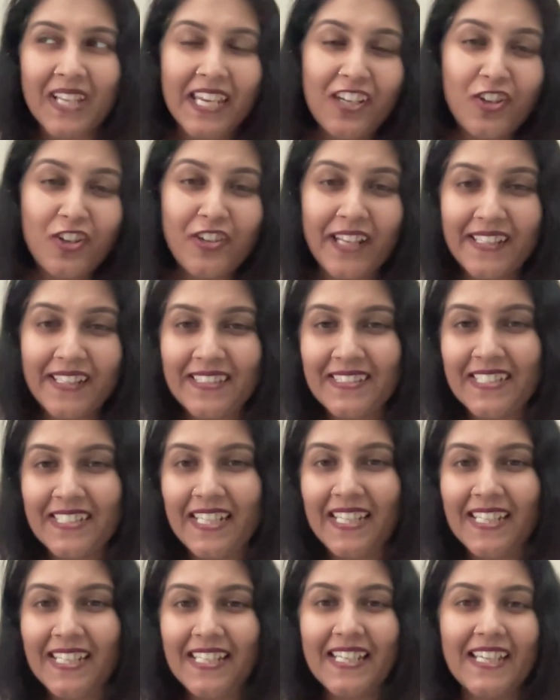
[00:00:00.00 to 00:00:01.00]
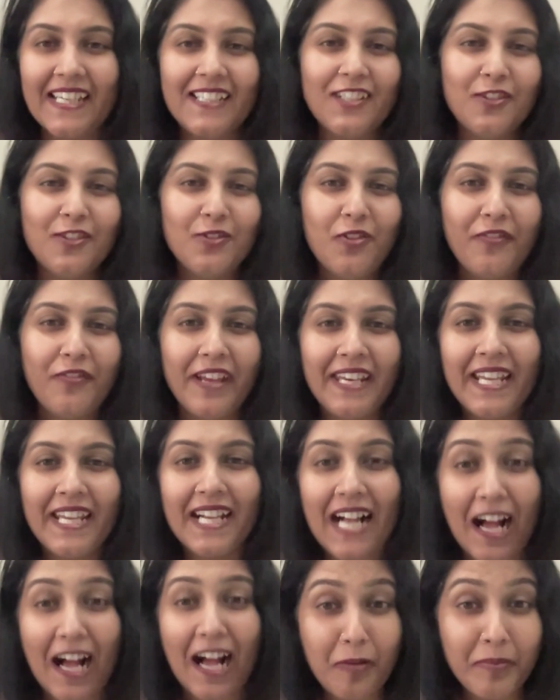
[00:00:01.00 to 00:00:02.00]
interesting and very
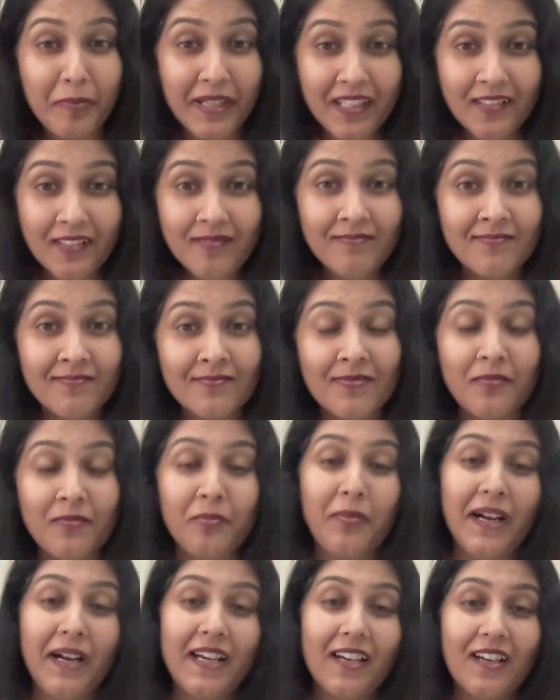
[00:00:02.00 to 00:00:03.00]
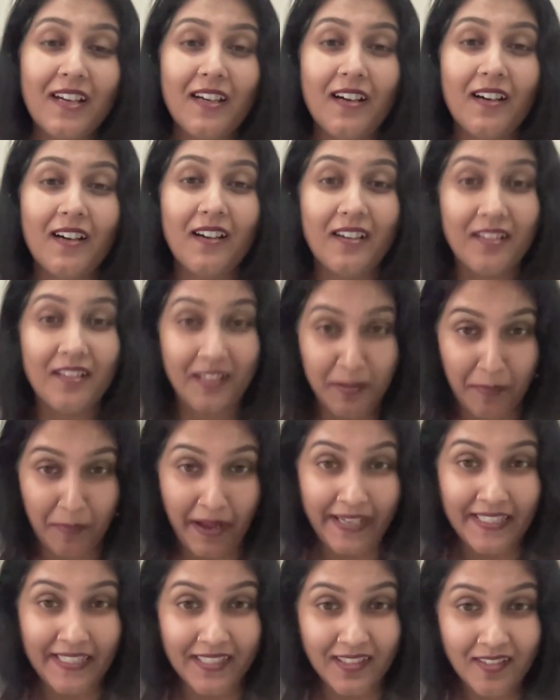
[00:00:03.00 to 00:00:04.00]
calming, but
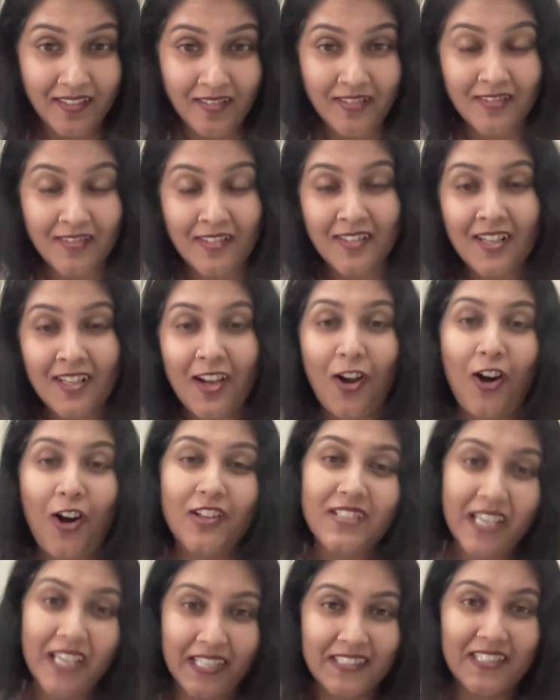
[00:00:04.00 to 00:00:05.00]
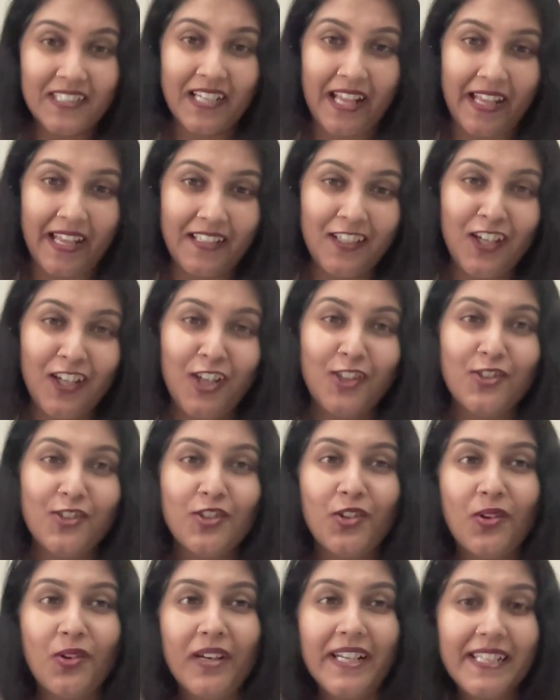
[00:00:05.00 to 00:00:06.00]
reminder on the other hand.
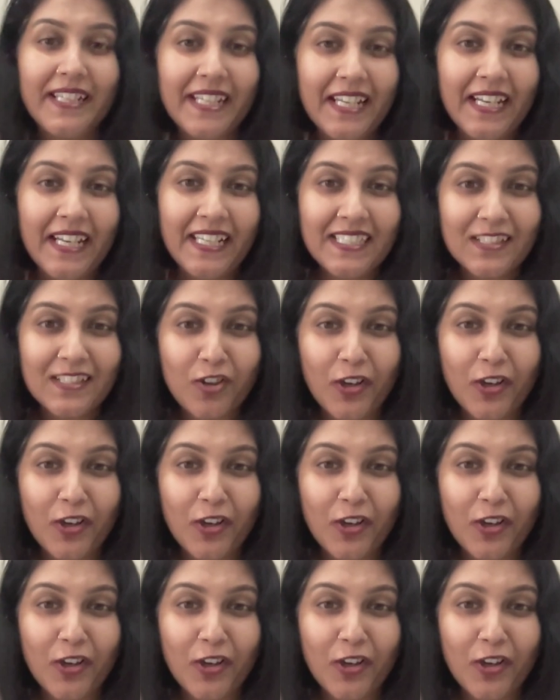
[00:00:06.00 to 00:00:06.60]
So it's